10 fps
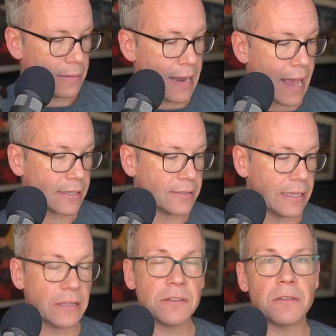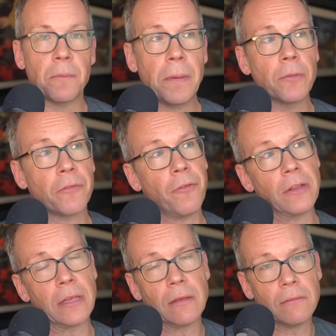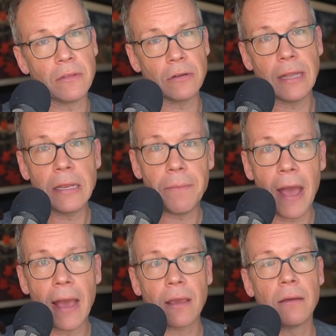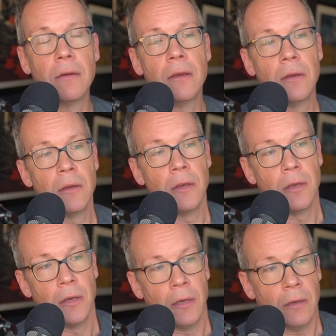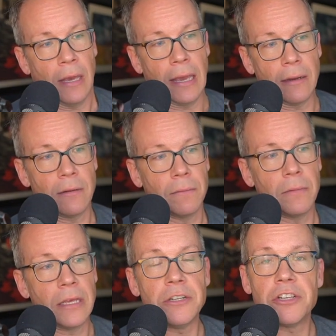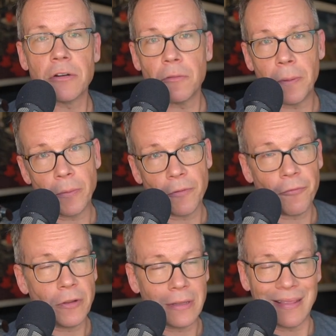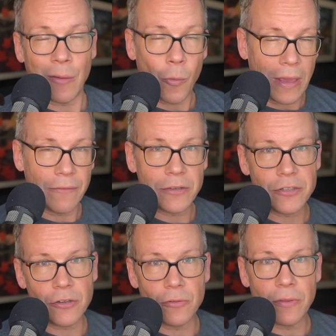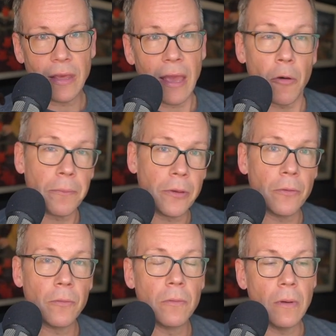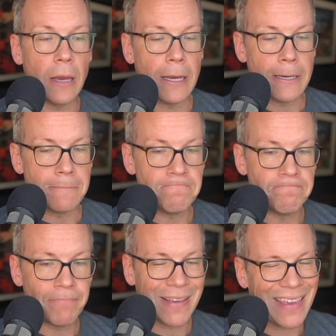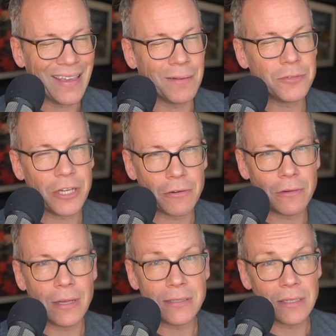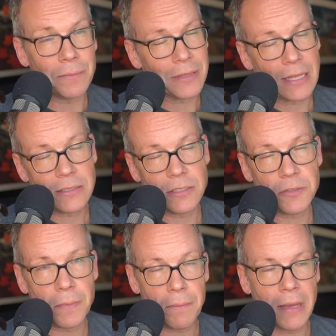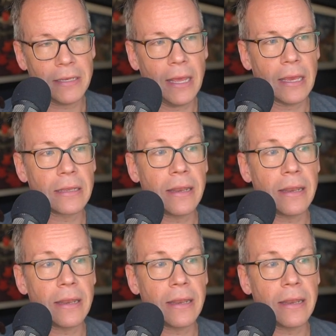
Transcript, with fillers: Next, it's the people are friendly, they're laid back. And in general, people are friendly. They wave at you, they help you. Um, again, I'm generalizing, but that's just been my take.